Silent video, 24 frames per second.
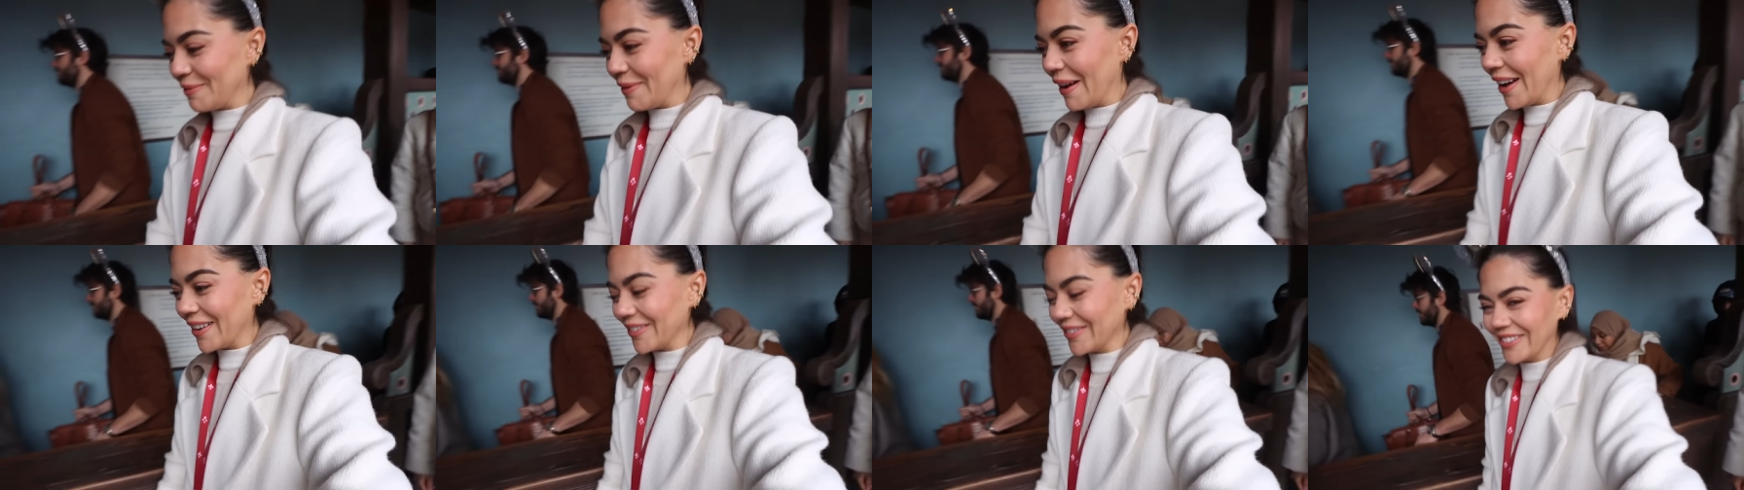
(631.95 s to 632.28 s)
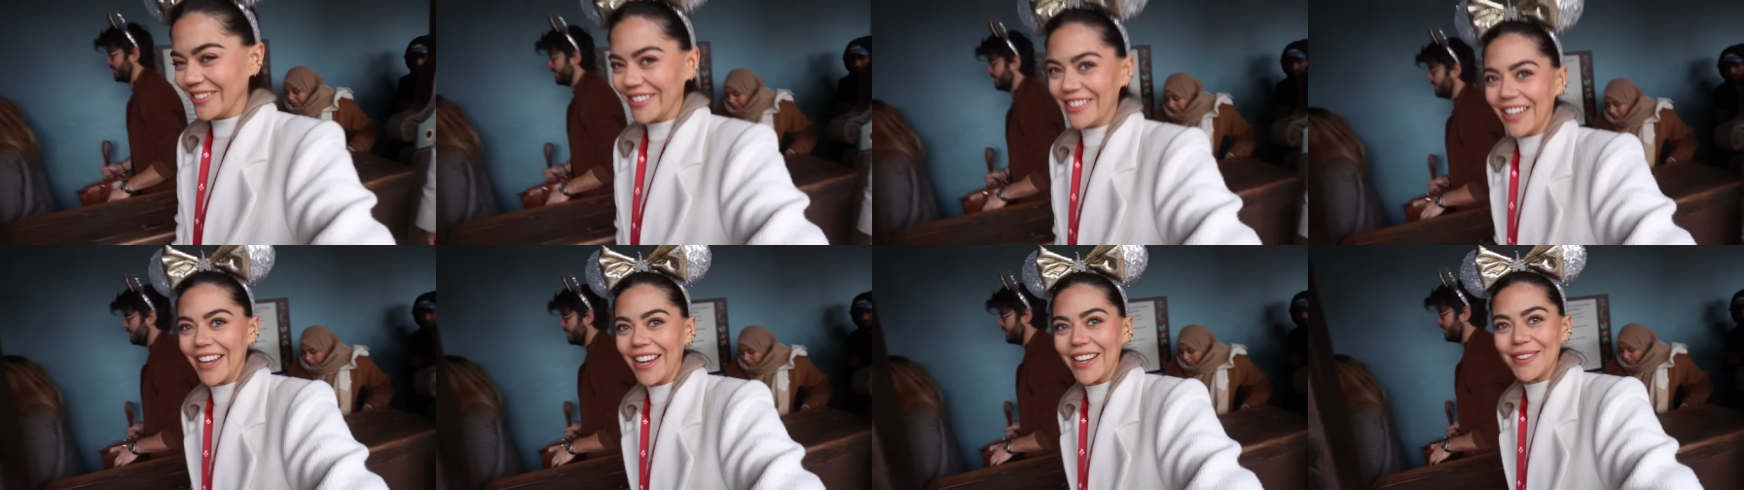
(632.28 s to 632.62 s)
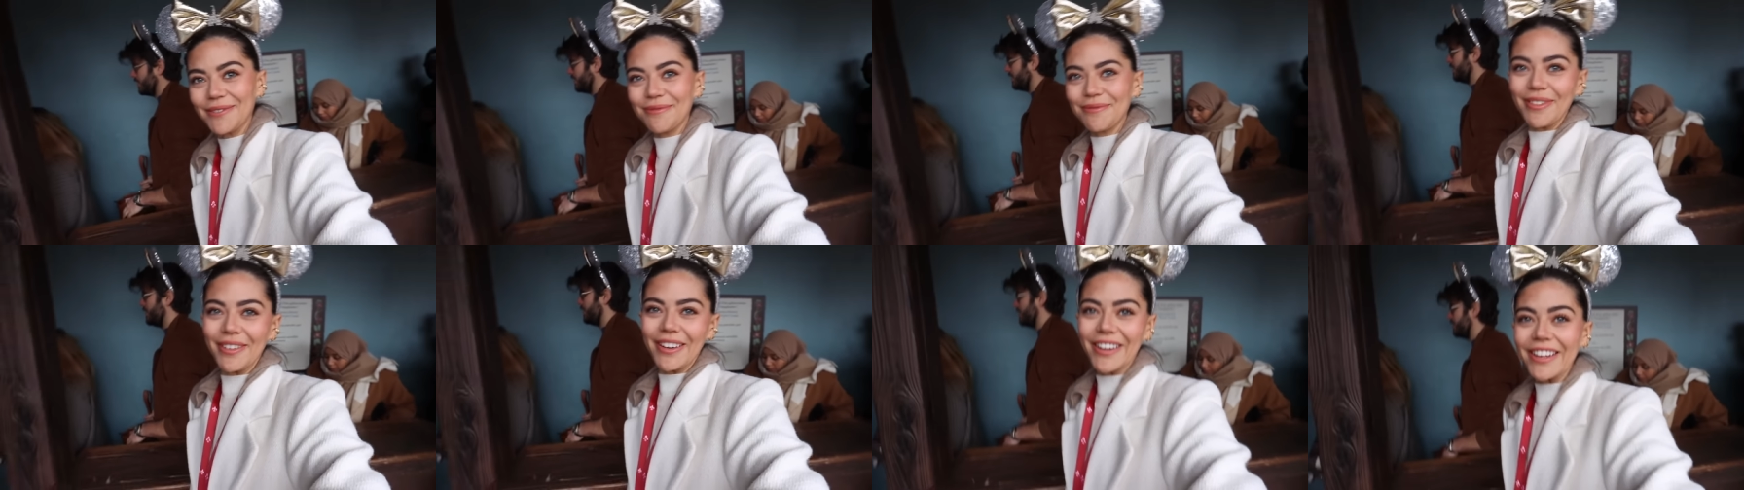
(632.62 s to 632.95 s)

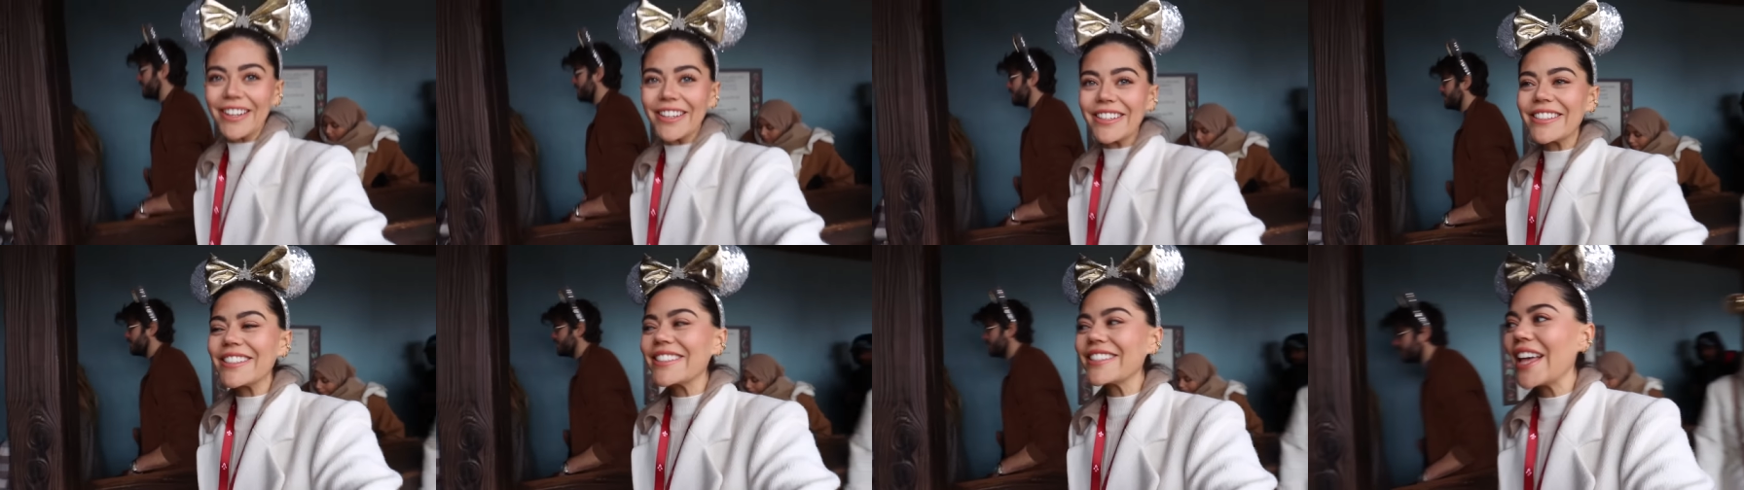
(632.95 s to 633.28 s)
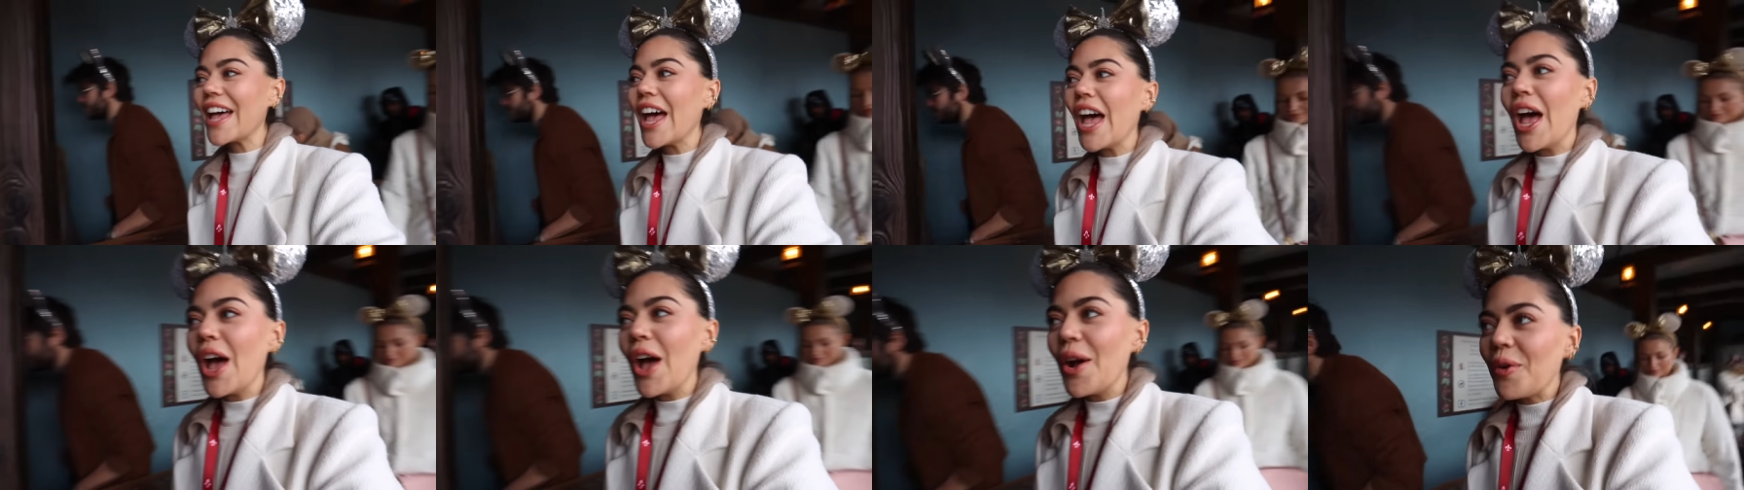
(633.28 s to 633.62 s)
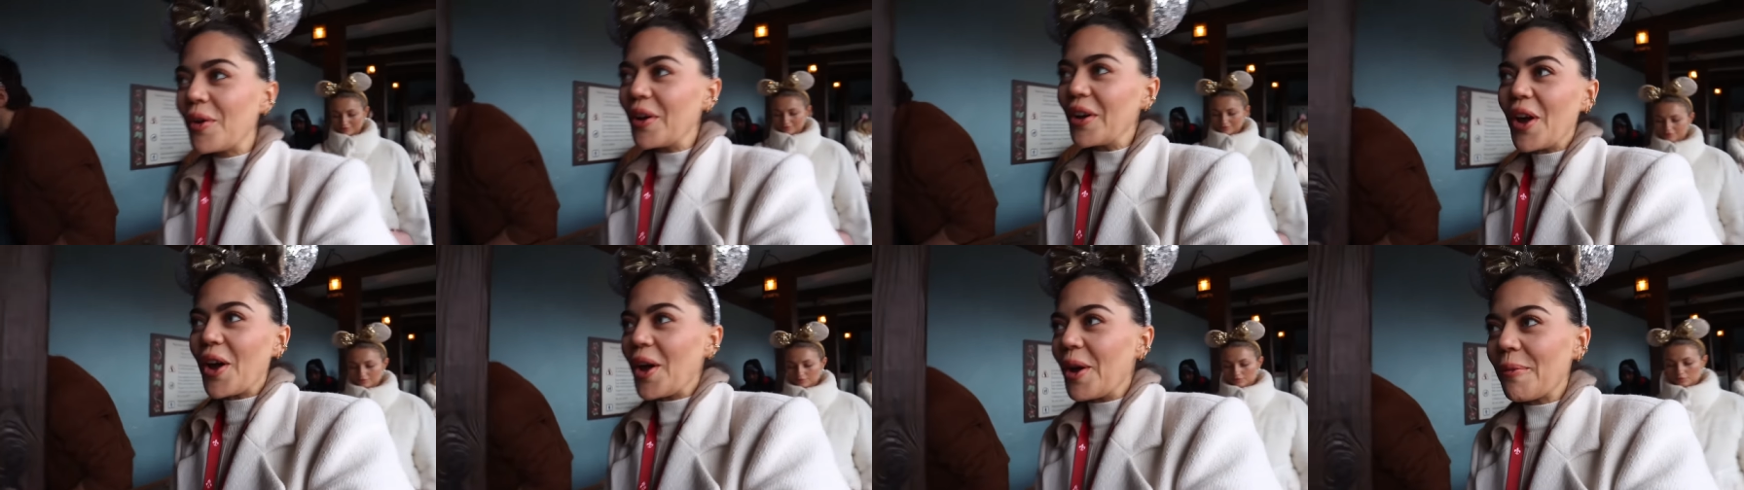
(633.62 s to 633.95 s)
Mountain because
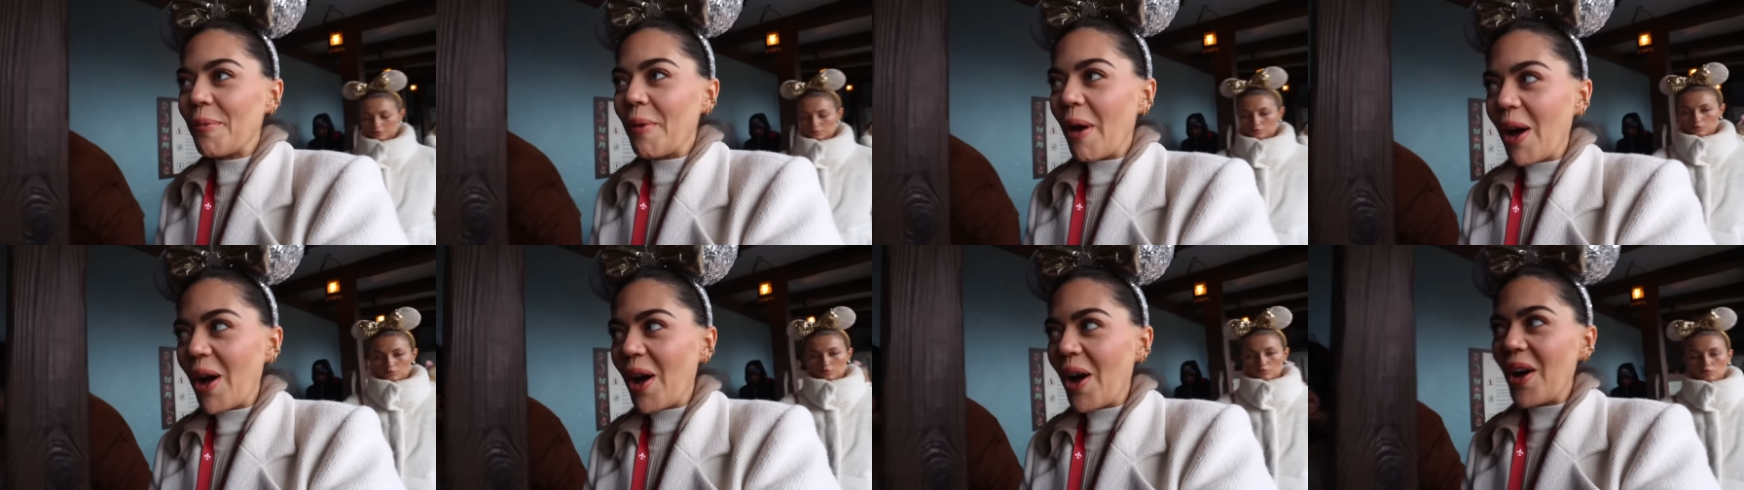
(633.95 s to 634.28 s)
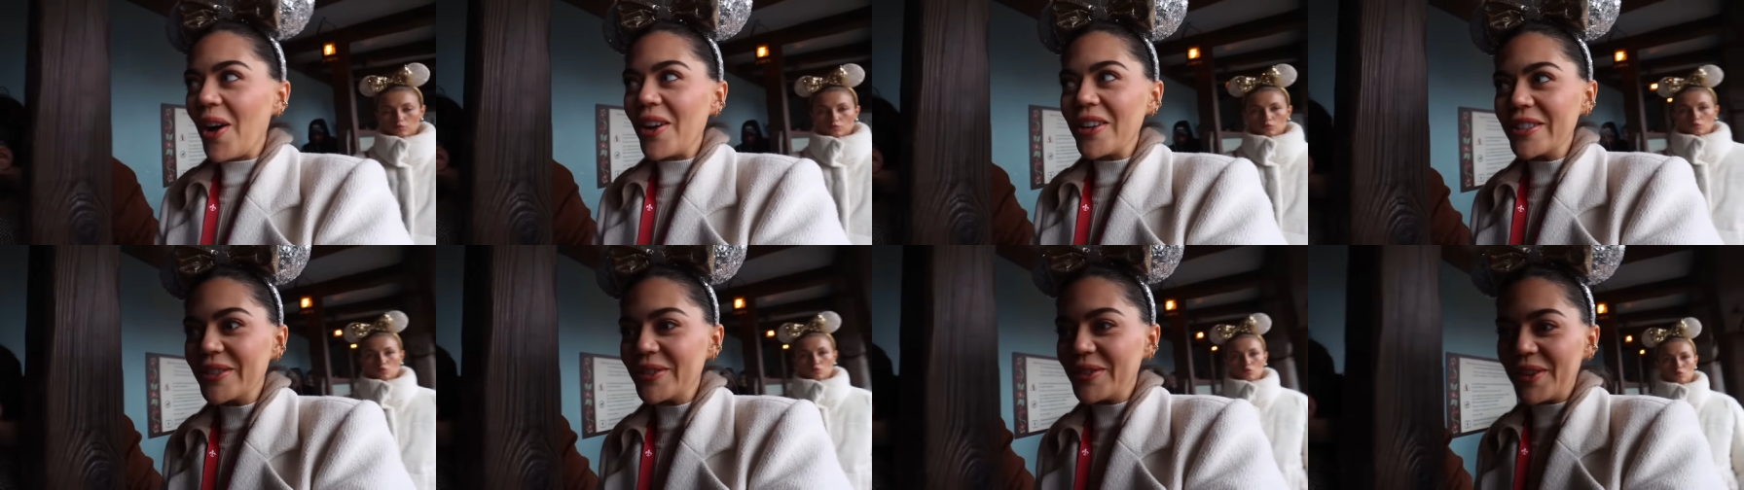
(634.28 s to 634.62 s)
we're going past.